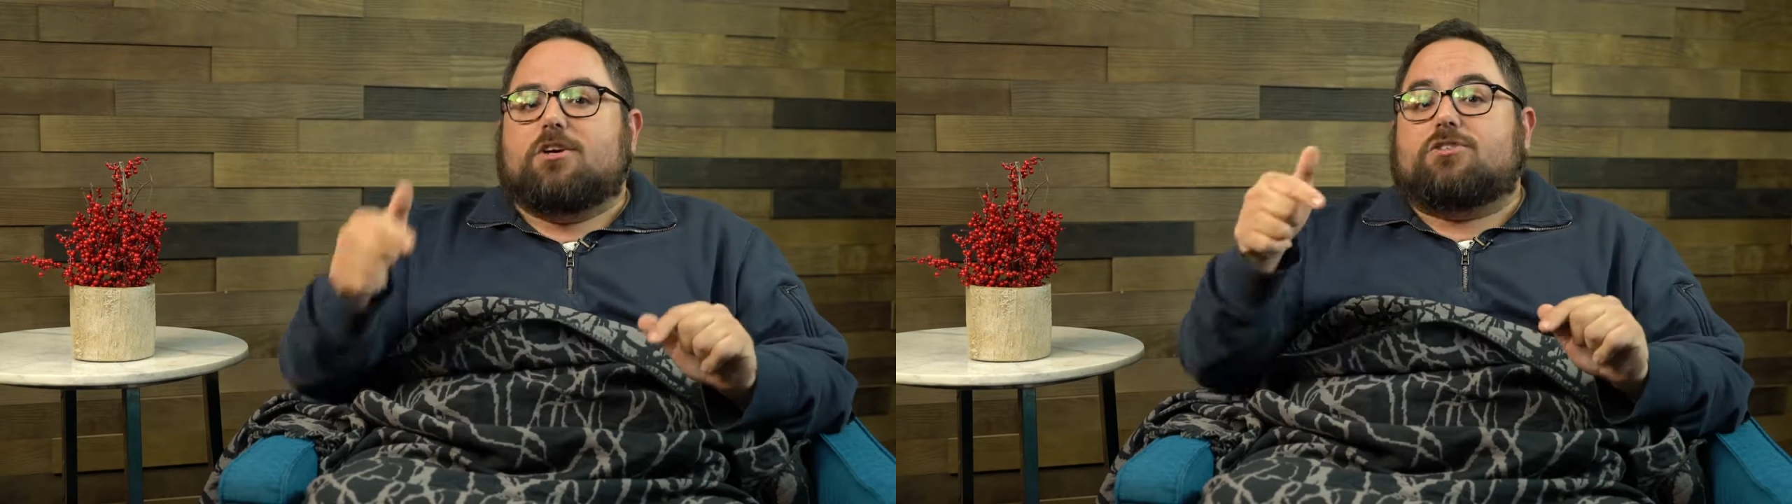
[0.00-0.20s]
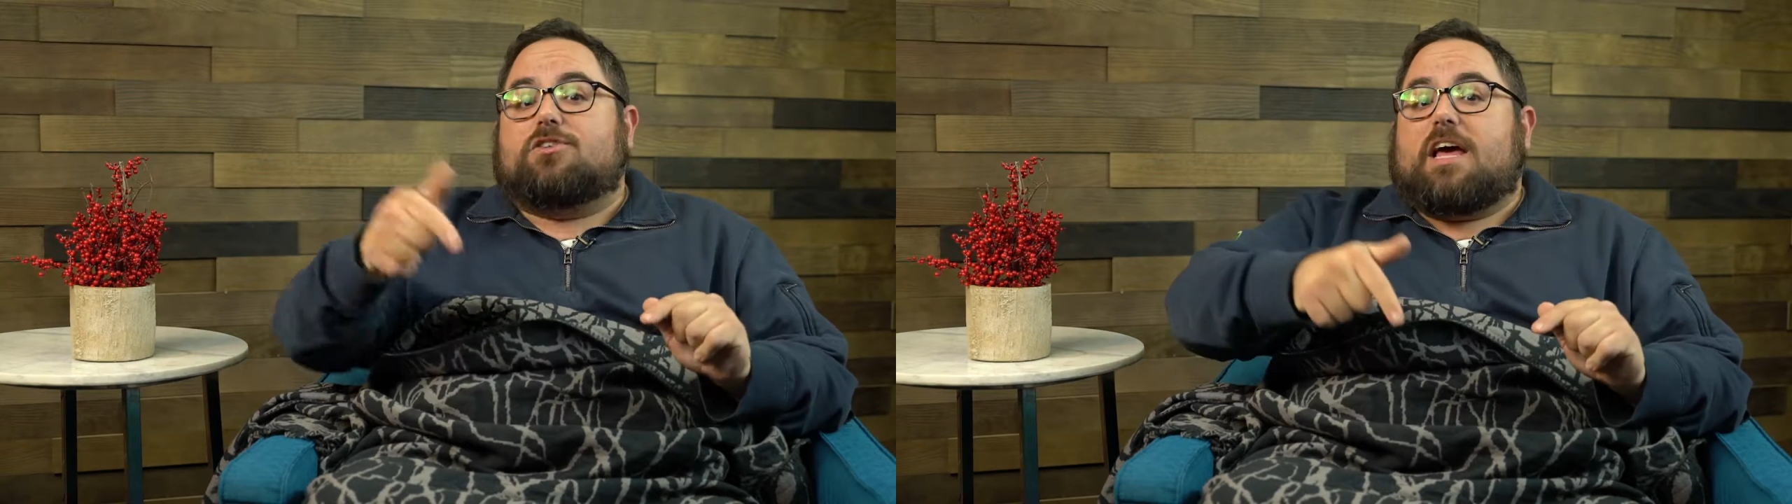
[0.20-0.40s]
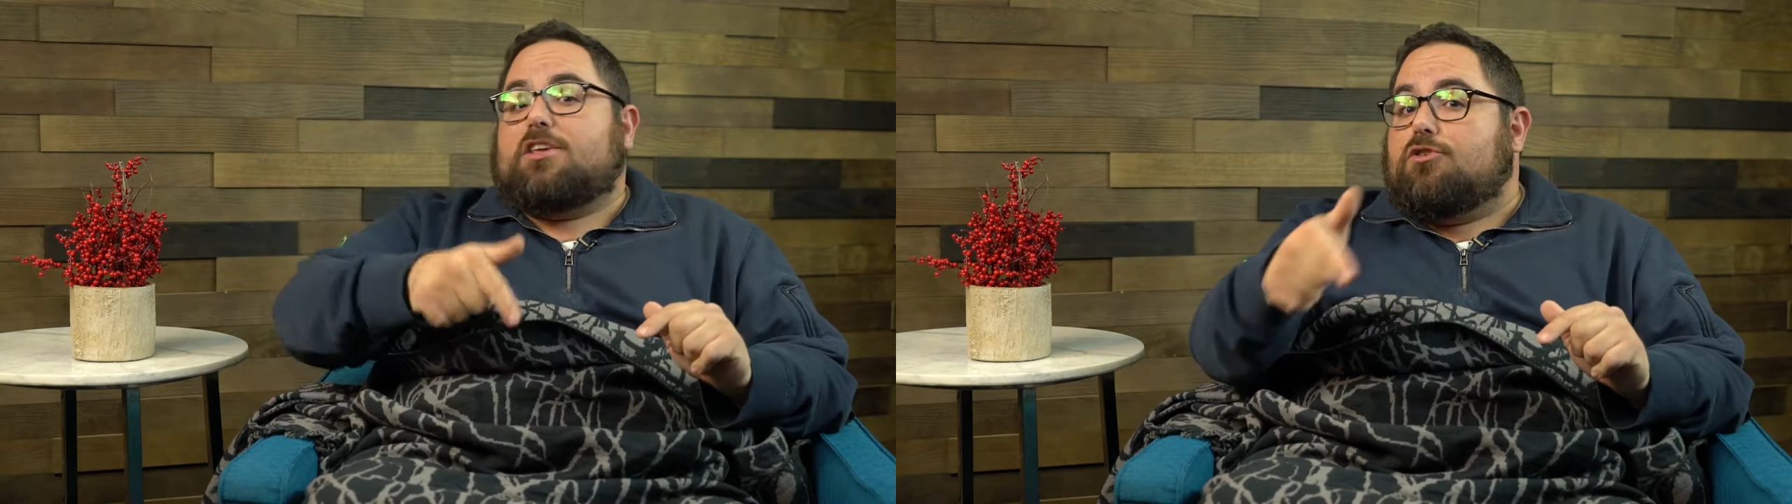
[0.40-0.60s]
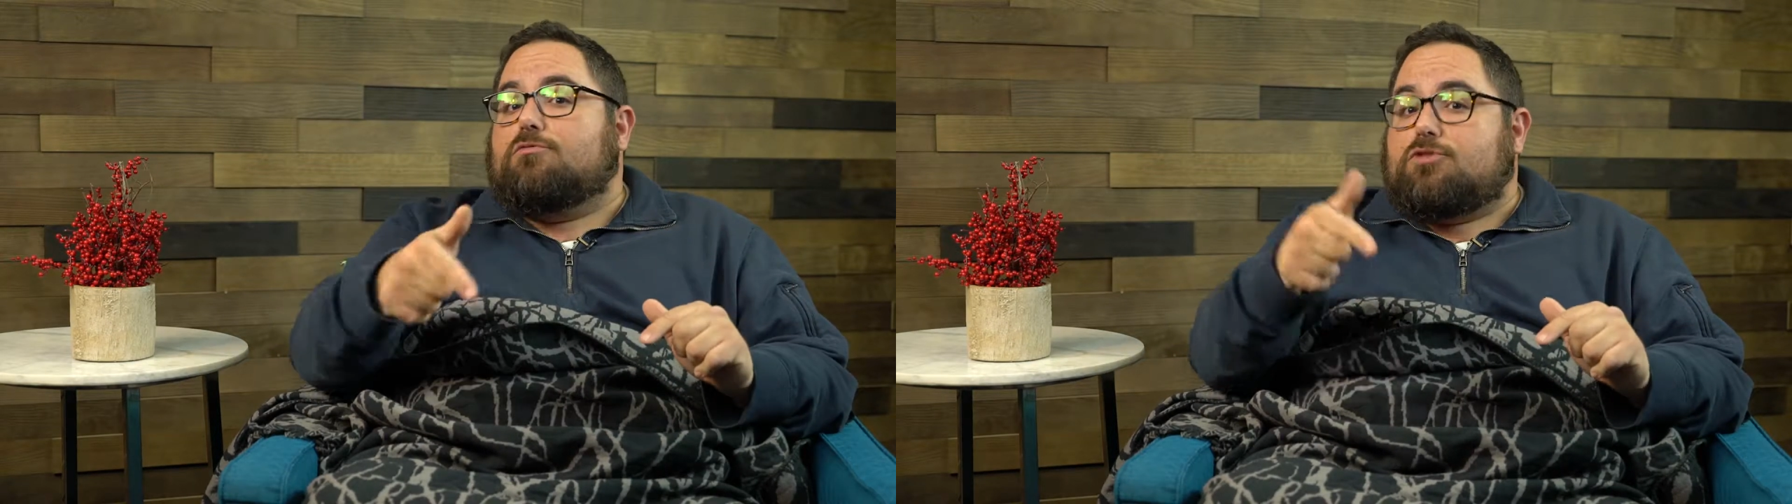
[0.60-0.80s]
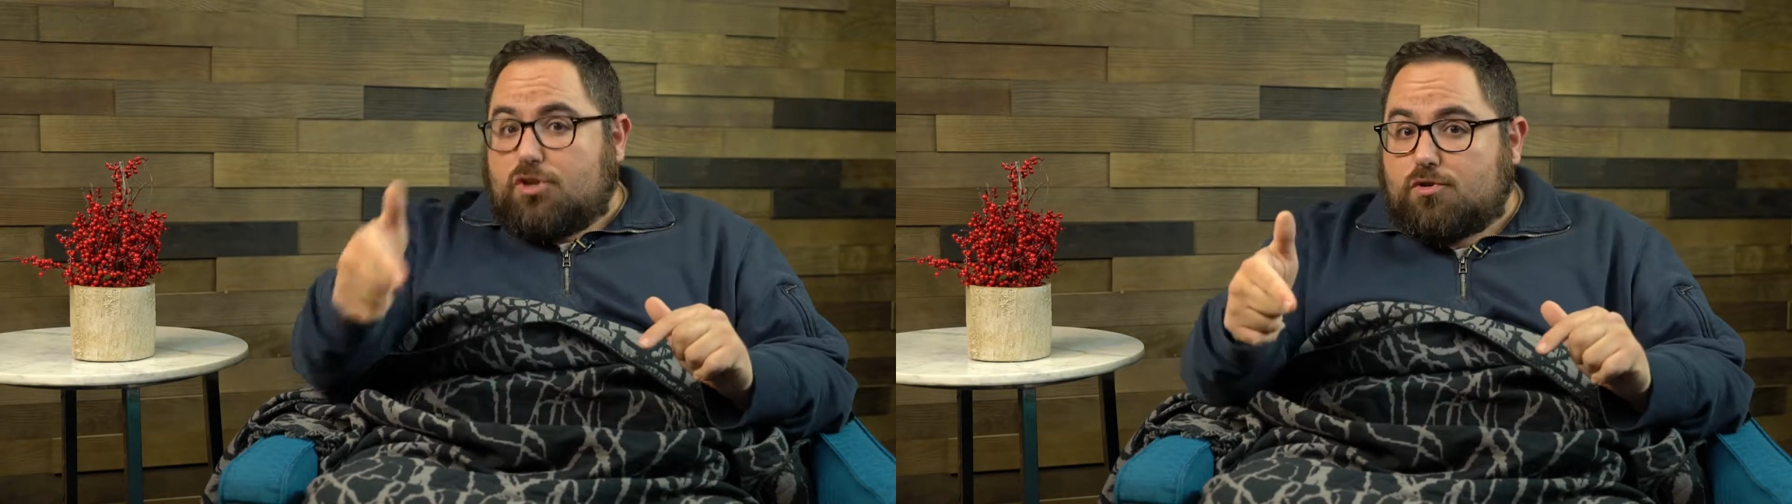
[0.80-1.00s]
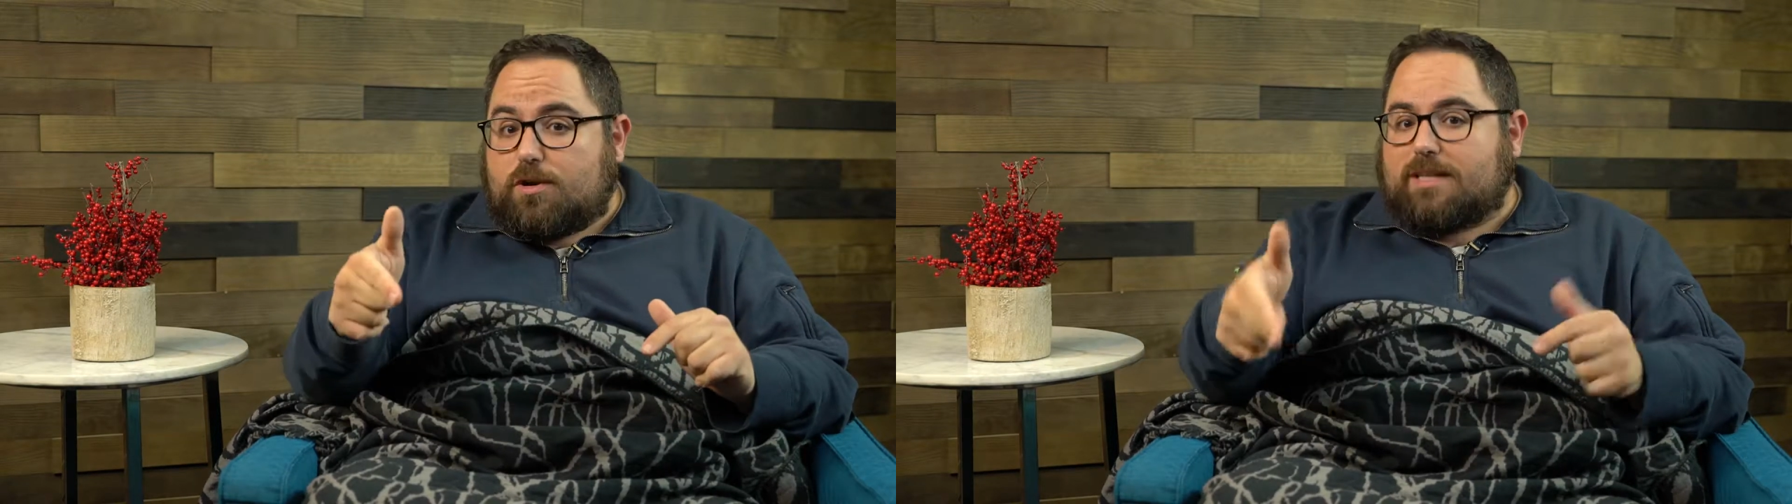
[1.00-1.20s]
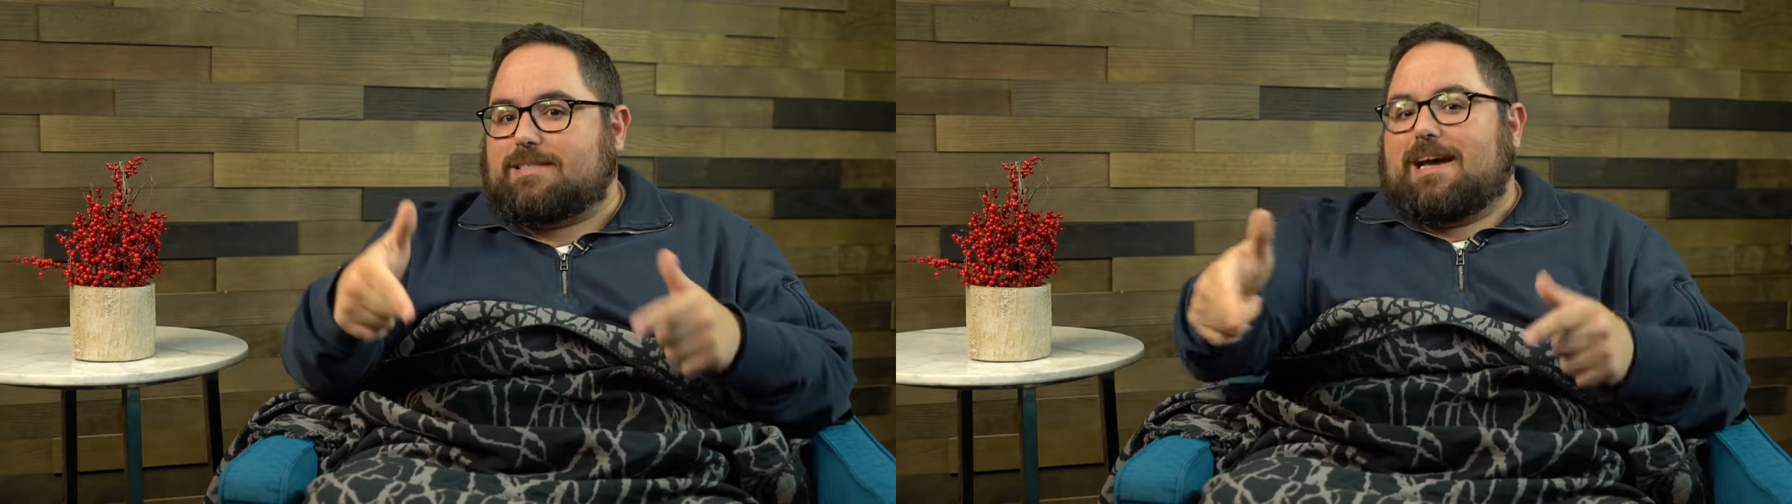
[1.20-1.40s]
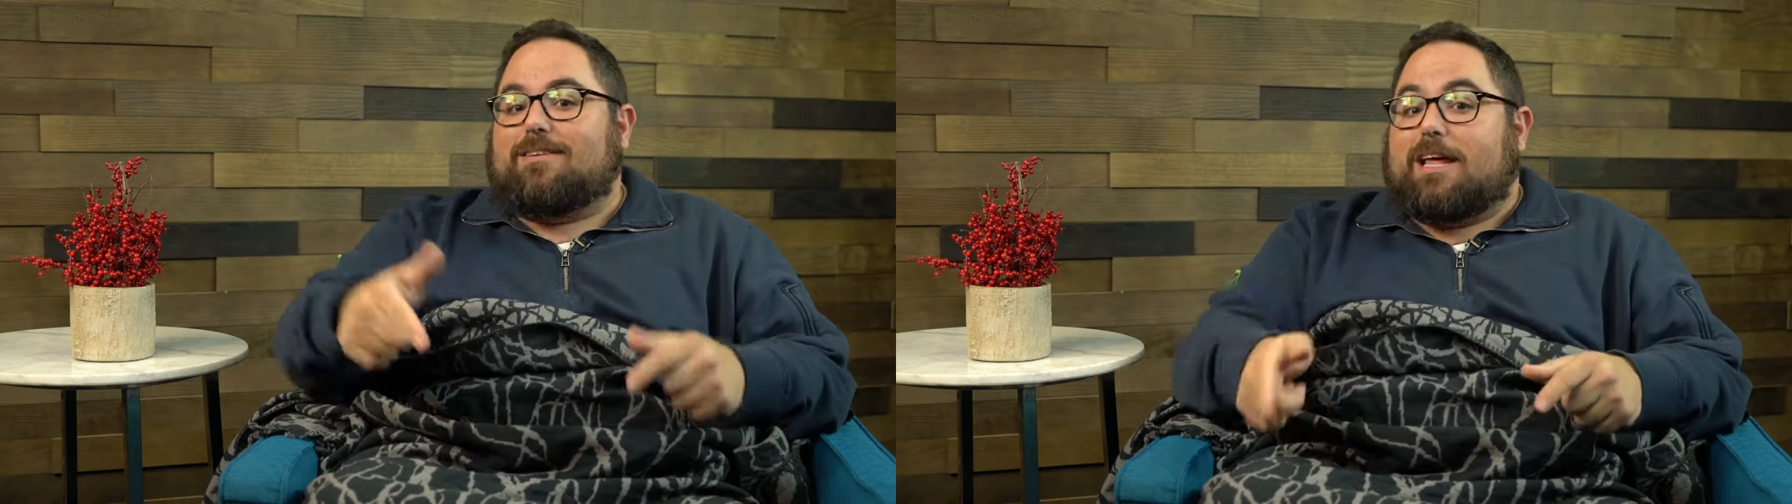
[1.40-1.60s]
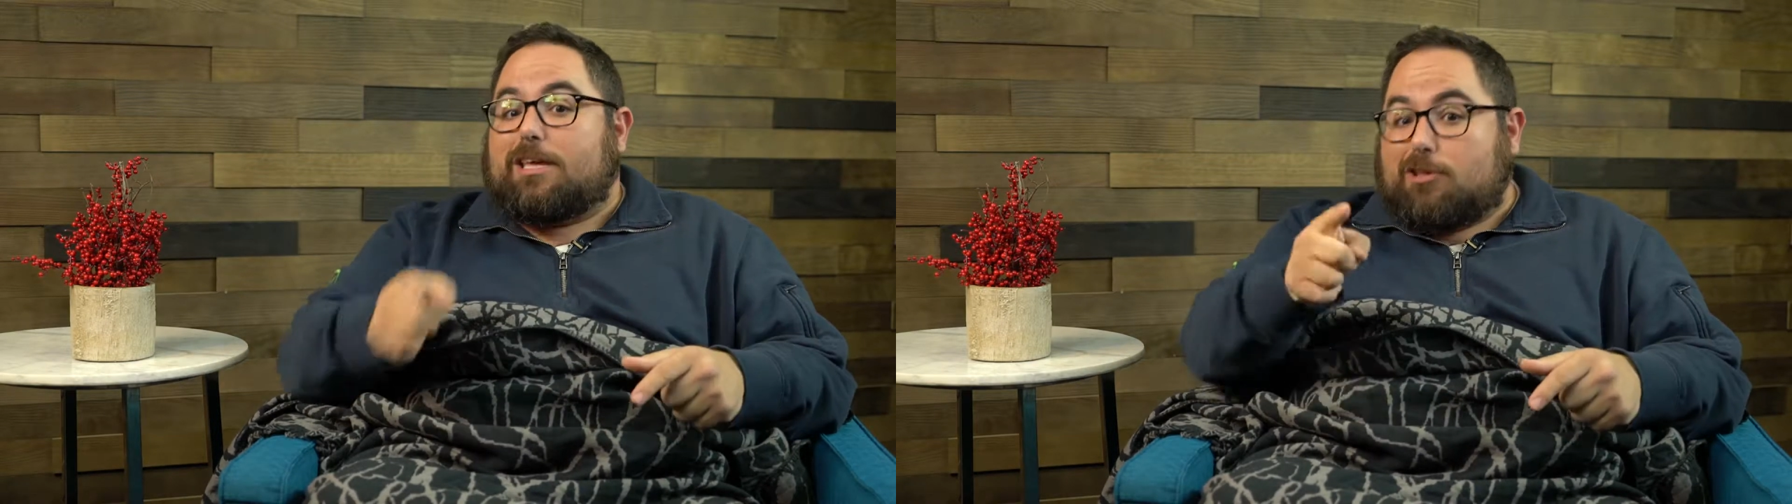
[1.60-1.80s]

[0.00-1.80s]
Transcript: so that you too can sound like